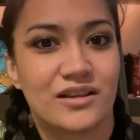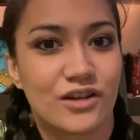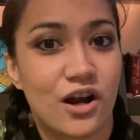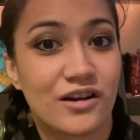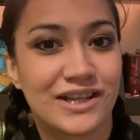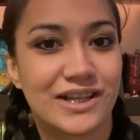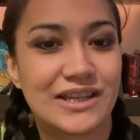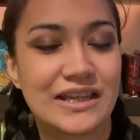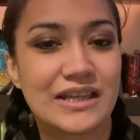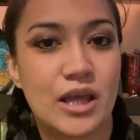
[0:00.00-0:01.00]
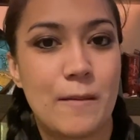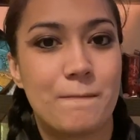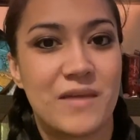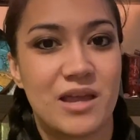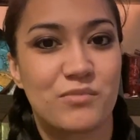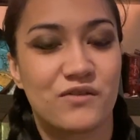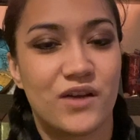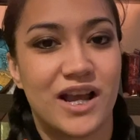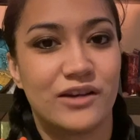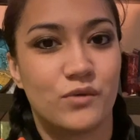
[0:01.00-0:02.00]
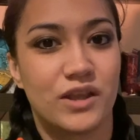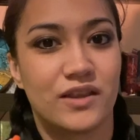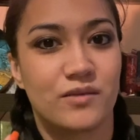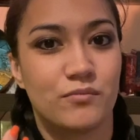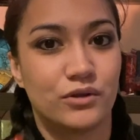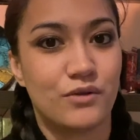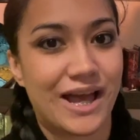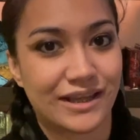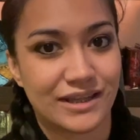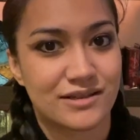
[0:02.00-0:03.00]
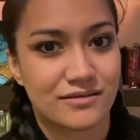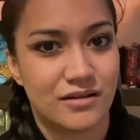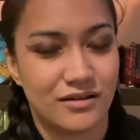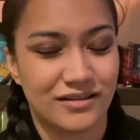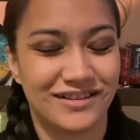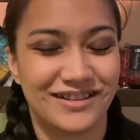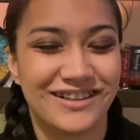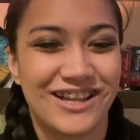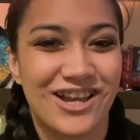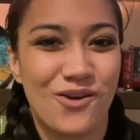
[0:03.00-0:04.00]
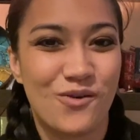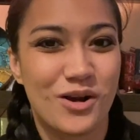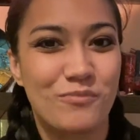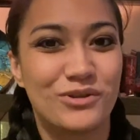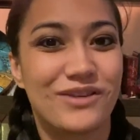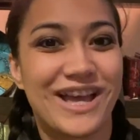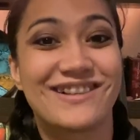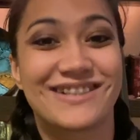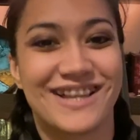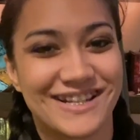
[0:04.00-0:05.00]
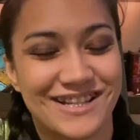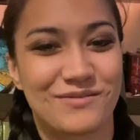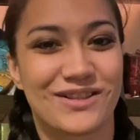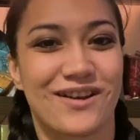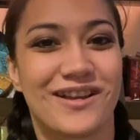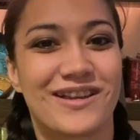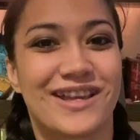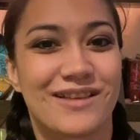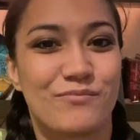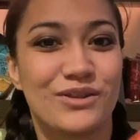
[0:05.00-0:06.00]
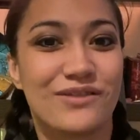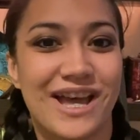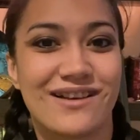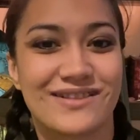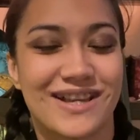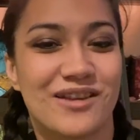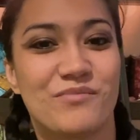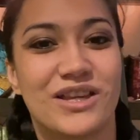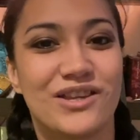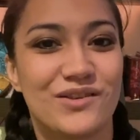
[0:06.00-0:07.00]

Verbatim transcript: carnelian amplified with blue agate or blue calcite. I'm sorry. Blue calcite being